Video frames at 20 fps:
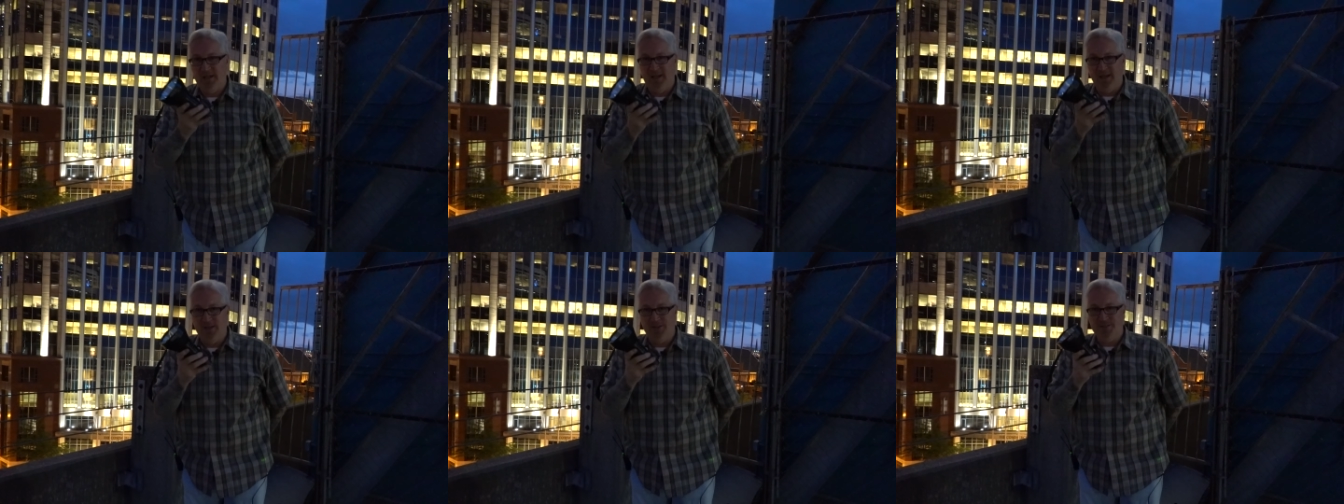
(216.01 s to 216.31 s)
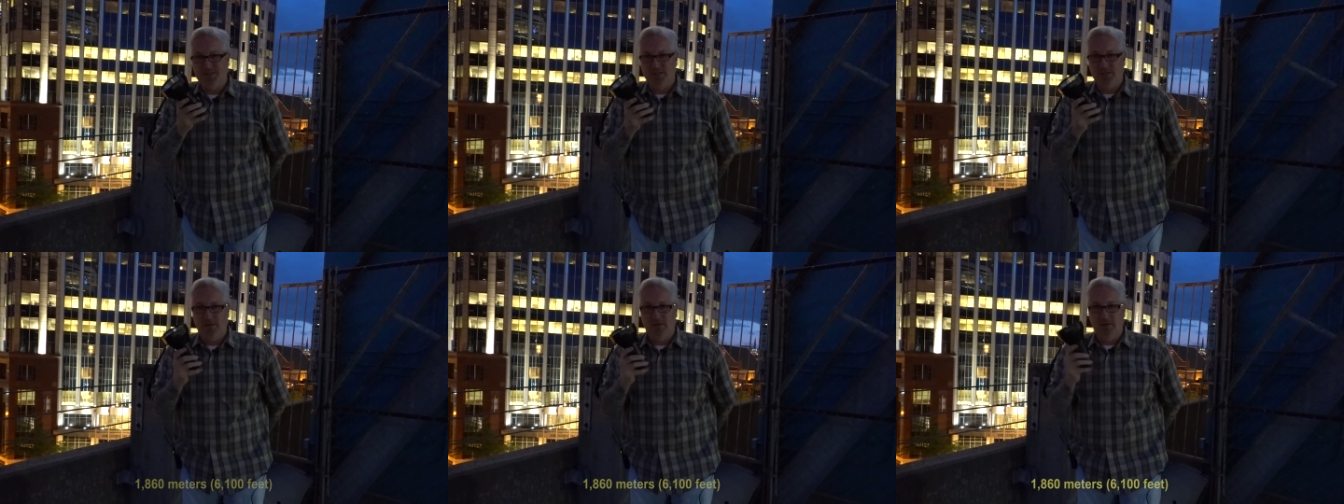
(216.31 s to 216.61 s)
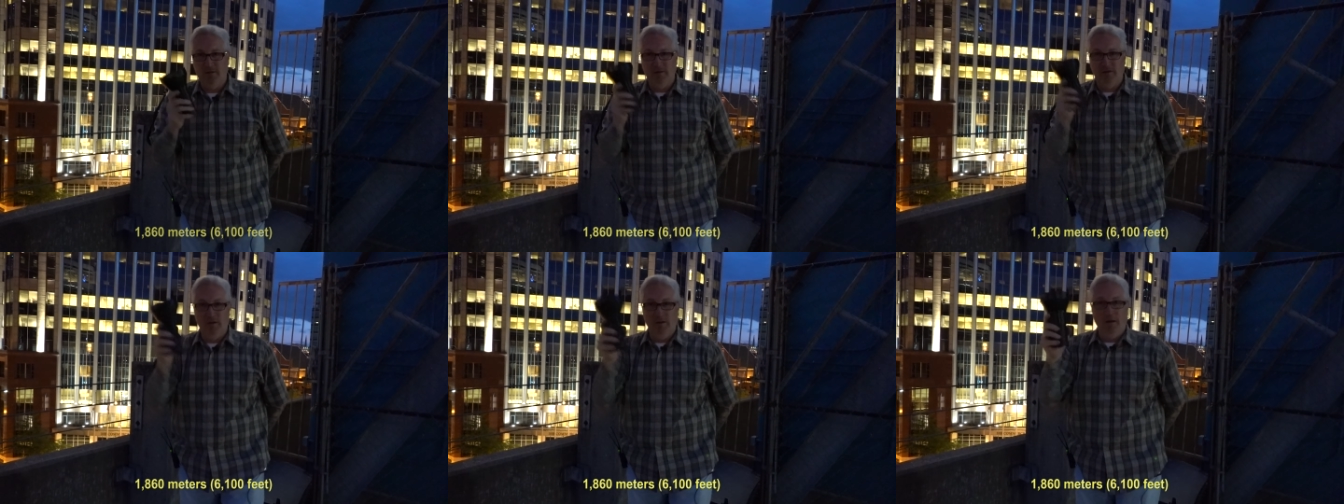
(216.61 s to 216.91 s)
is,
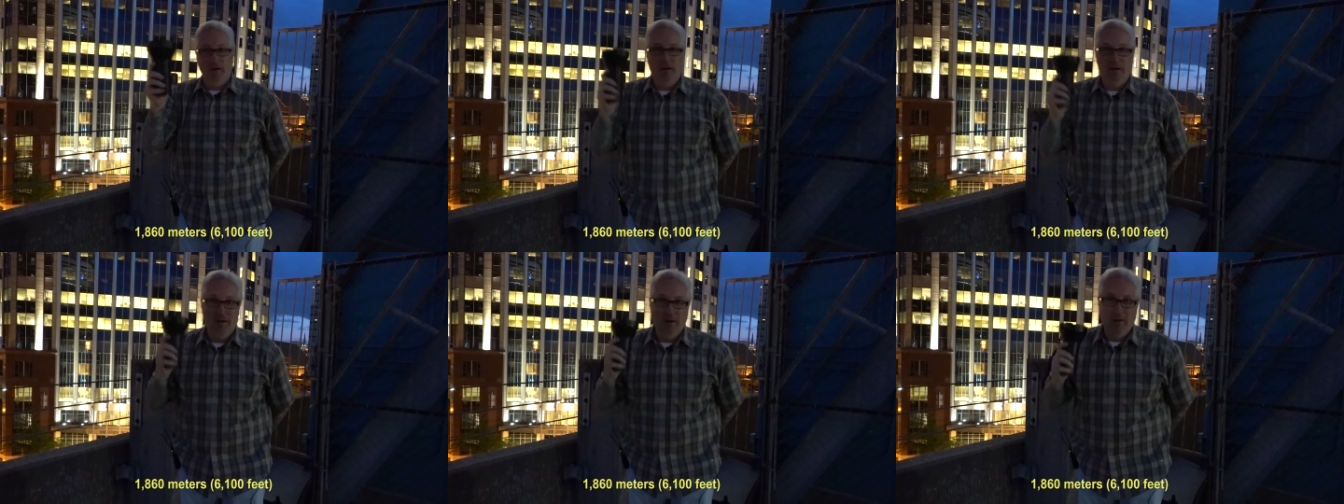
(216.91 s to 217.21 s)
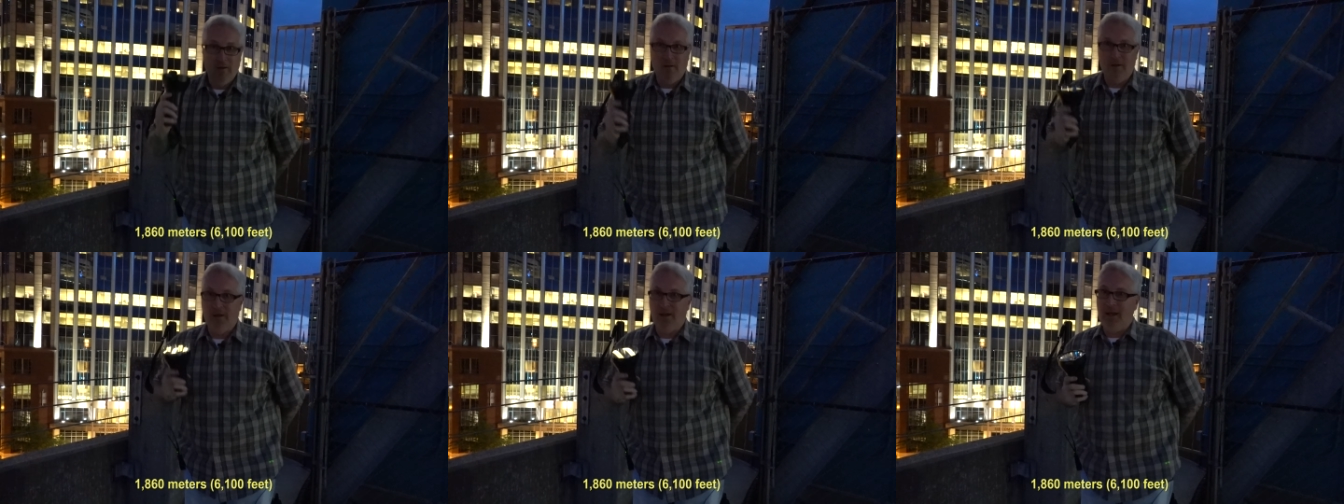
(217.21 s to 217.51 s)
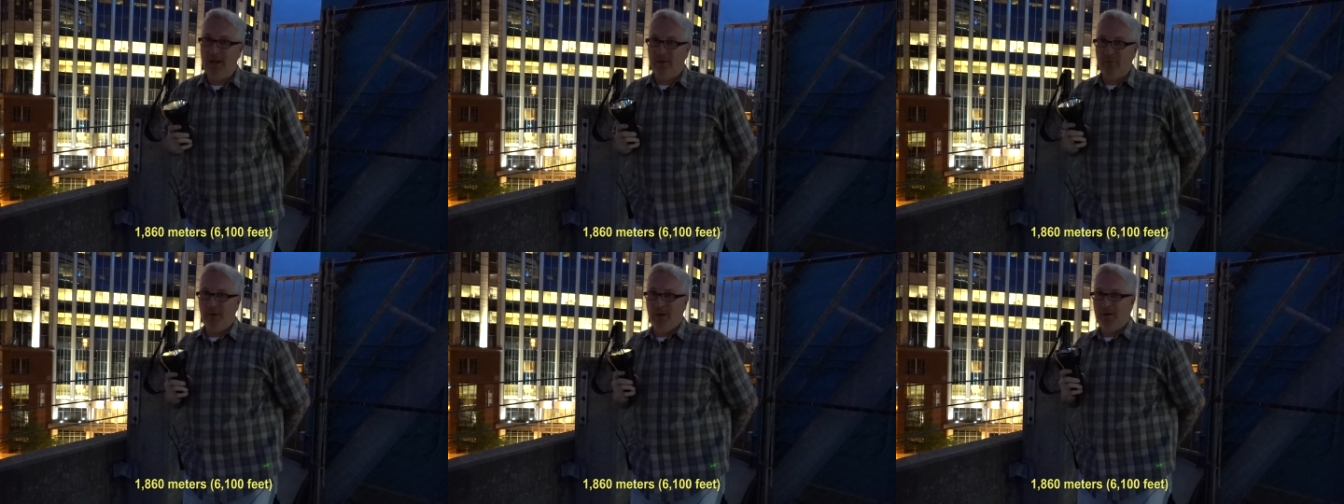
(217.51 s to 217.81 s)
look at
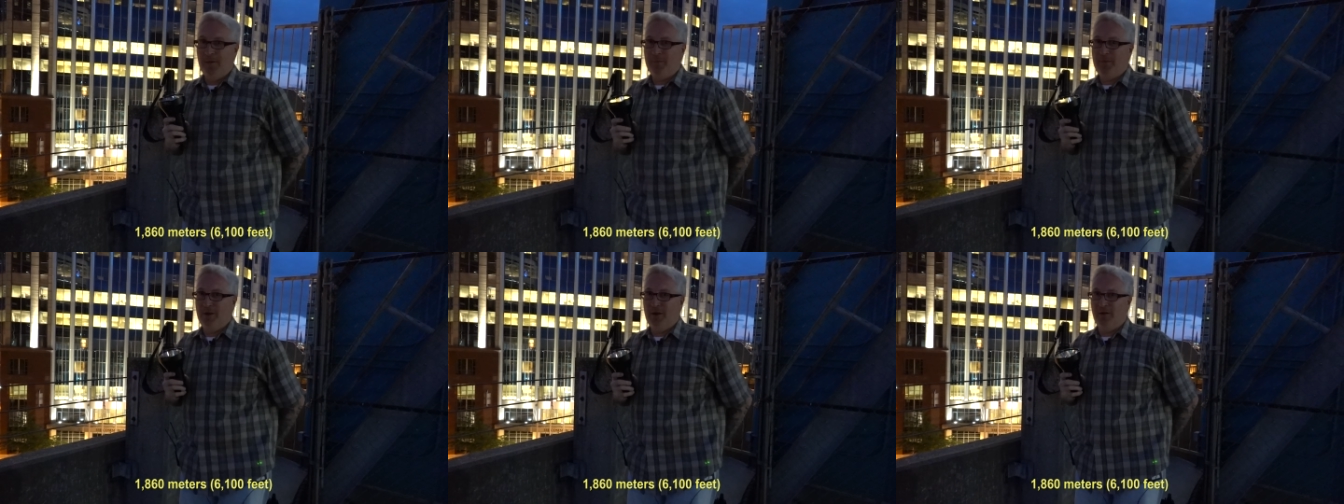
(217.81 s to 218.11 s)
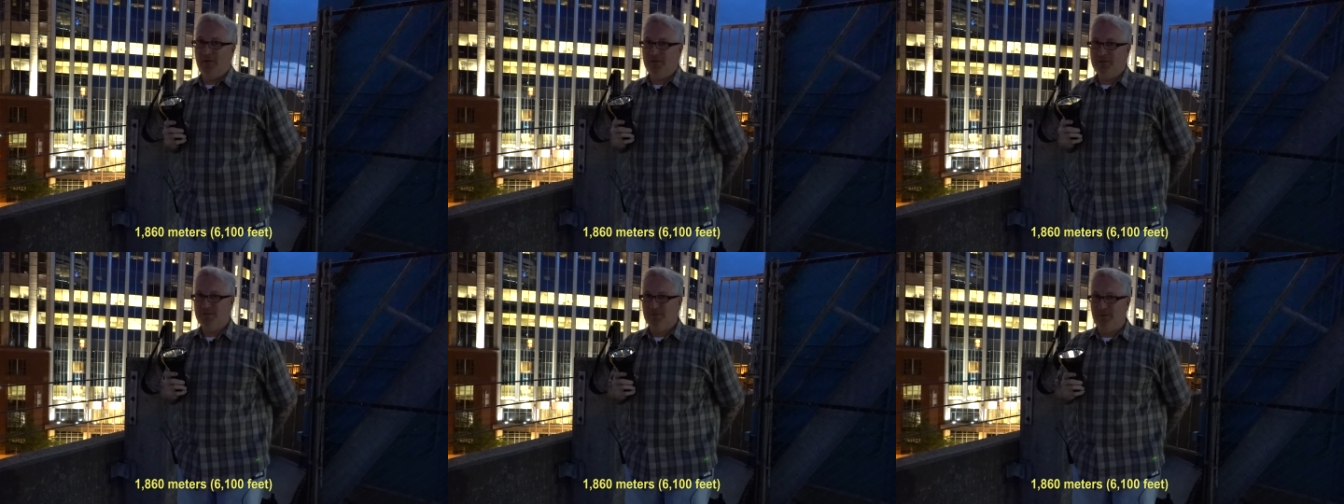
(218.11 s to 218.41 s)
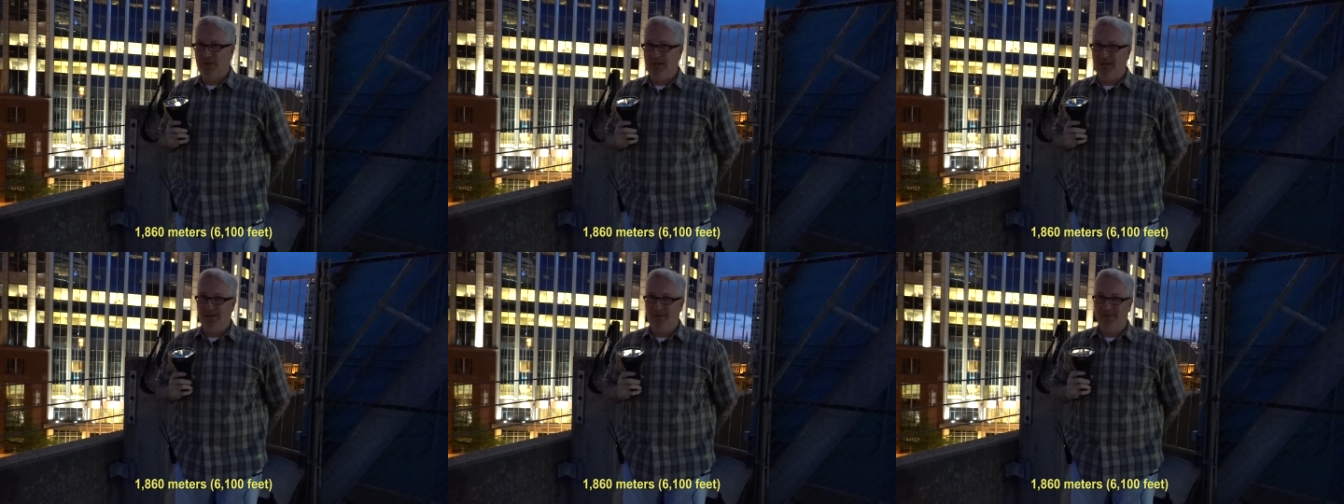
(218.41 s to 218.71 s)
that right up there on the
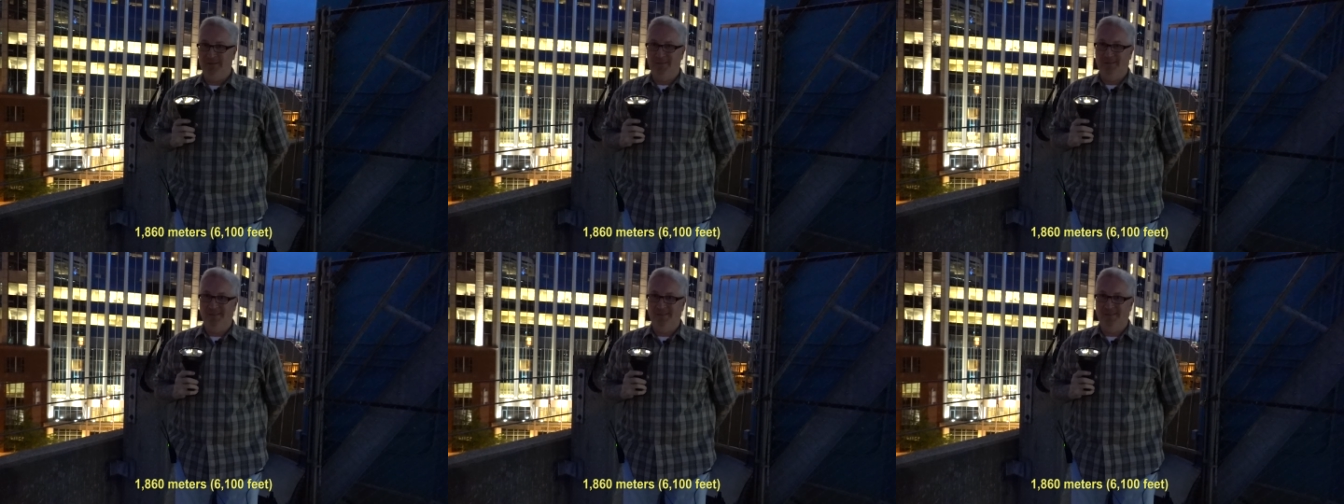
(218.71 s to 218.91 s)
screen.